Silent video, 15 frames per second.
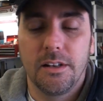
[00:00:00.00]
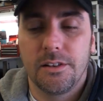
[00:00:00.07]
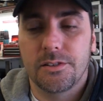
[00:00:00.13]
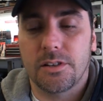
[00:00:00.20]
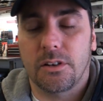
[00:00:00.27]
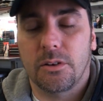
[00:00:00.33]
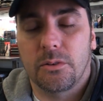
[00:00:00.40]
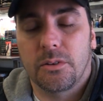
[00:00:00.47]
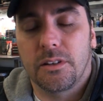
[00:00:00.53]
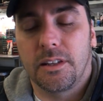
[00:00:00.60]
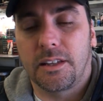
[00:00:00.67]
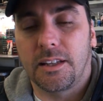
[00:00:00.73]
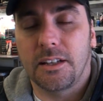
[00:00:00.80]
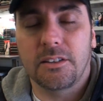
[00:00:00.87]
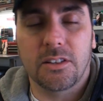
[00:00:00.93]
So
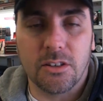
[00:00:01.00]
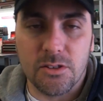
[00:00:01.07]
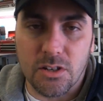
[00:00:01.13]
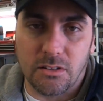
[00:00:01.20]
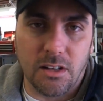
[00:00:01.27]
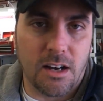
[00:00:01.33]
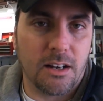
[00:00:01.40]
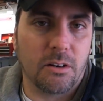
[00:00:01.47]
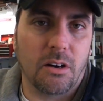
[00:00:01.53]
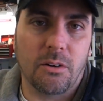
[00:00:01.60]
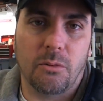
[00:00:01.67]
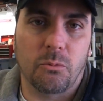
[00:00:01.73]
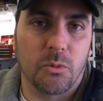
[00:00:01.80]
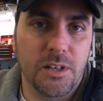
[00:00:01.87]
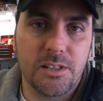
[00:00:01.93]
th there's a lot of
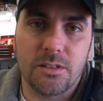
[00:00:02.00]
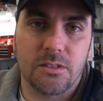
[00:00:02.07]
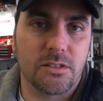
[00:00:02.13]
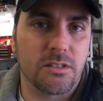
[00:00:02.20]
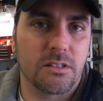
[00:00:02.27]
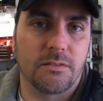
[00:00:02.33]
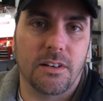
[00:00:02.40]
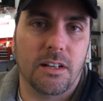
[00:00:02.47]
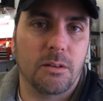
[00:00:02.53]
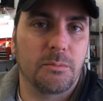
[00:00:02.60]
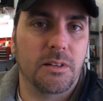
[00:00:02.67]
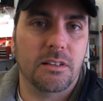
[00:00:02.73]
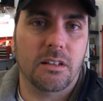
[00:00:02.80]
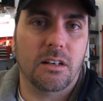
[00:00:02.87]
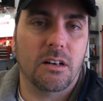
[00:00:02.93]
research and
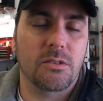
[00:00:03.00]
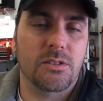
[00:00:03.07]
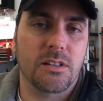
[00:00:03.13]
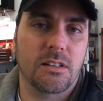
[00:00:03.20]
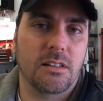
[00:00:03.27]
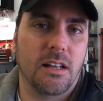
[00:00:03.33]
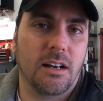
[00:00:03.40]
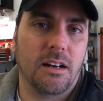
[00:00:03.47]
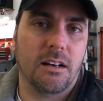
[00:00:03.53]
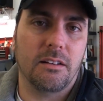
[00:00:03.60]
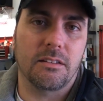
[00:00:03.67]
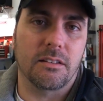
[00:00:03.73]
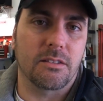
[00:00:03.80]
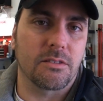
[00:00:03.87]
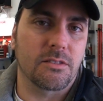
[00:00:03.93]
development that goes in there.
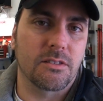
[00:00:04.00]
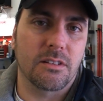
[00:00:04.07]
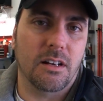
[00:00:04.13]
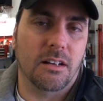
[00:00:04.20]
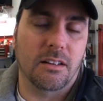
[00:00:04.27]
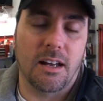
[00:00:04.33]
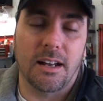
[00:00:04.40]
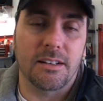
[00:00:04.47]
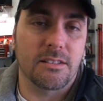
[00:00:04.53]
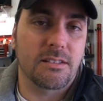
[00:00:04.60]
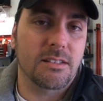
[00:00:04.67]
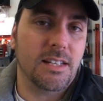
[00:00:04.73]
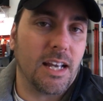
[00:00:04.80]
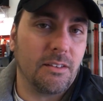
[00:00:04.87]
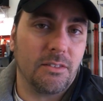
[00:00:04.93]
There's a lot of
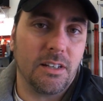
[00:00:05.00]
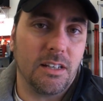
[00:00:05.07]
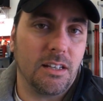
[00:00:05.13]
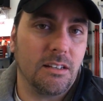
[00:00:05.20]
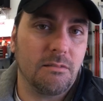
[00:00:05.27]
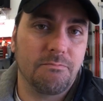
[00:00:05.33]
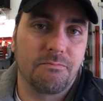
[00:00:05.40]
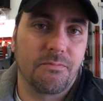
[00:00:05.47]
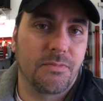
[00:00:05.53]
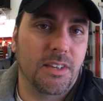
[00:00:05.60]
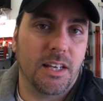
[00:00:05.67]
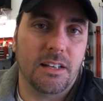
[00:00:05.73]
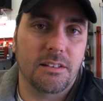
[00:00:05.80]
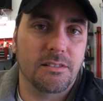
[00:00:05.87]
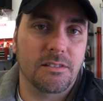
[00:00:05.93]
safety
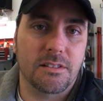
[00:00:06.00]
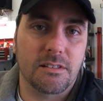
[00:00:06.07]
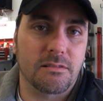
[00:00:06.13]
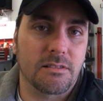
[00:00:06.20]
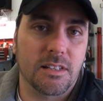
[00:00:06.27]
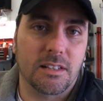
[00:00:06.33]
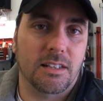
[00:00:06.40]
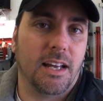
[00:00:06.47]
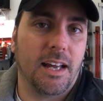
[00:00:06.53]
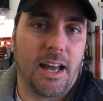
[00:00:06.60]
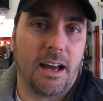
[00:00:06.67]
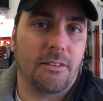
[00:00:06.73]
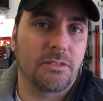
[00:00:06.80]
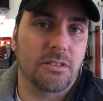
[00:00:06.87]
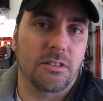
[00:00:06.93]
things that they
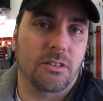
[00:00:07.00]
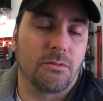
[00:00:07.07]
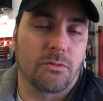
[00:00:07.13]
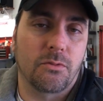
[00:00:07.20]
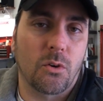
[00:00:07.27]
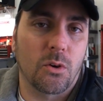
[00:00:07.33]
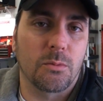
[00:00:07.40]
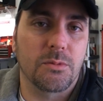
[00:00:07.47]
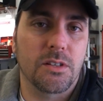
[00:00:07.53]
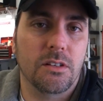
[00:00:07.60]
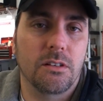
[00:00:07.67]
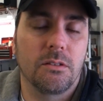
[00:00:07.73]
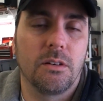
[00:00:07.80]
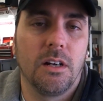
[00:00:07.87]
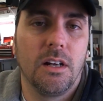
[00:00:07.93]
have to conform
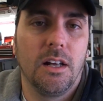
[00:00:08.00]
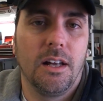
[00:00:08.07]
to.